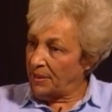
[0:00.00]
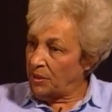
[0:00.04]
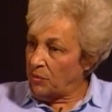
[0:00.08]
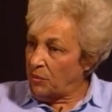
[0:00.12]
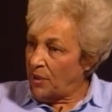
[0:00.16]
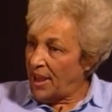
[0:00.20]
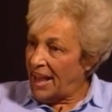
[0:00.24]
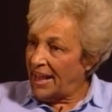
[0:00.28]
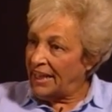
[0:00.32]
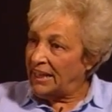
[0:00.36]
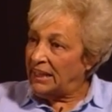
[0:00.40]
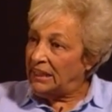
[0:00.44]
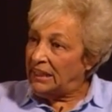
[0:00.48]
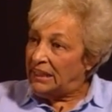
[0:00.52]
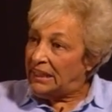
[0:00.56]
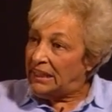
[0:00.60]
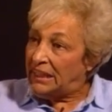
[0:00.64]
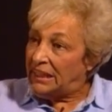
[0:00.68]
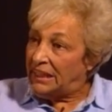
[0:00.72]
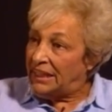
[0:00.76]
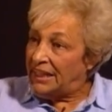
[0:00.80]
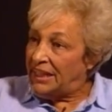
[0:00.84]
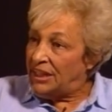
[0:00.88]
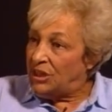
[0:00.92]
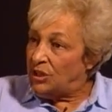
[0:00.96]
We had a
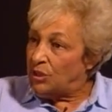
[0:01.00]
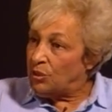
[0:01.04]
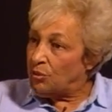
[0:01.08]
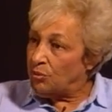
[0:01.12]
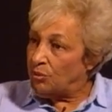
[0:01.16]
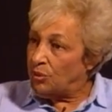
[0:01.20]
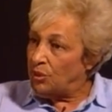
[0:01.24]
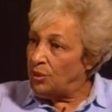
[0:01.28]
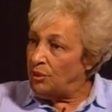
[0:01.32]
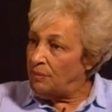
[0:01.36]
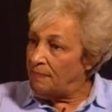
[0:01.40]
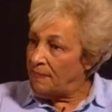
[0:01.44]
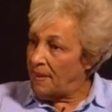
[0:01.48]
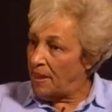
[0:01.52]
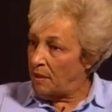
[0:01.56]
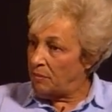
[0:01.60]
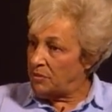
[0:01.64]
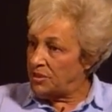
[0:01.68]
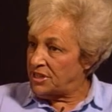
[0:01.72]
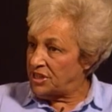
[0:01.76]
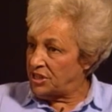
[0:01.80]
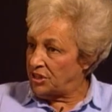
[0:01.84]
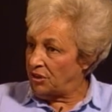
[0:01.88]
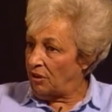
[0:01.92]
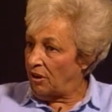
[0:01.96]
little inner room that
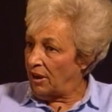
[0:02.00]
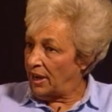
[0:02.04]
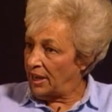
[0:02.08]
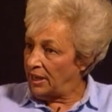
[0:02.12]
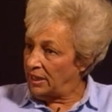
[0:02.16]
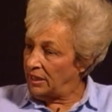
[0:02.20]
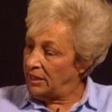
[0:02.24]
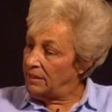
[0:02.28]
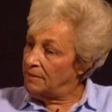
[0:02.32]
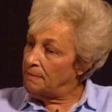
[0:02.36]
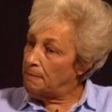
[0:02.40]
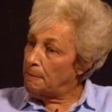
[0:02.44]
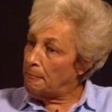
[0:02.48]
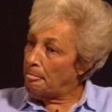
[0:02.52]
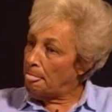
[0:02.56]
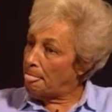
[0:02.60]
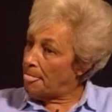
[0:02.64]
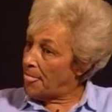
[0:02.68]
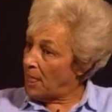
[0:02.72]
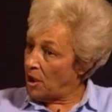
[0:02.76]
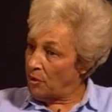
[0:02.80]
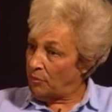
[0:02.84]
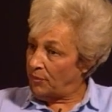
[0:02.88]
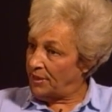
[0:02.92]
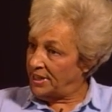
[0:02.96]
was dark,
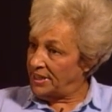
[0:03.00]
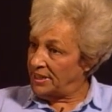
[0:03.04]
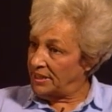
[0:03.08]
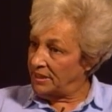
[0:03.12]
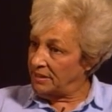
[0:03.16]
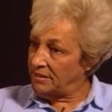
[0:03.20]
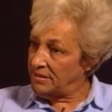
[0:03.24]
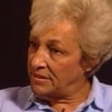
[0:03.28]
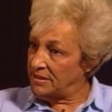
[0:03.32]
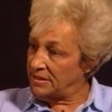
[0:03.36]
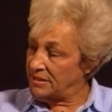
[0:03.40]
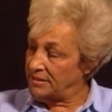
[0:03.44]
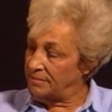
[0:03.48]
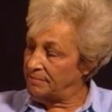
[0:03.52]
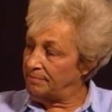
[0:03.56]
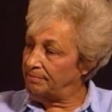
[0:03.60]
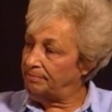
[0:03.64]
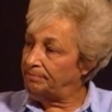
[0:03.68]
no windows.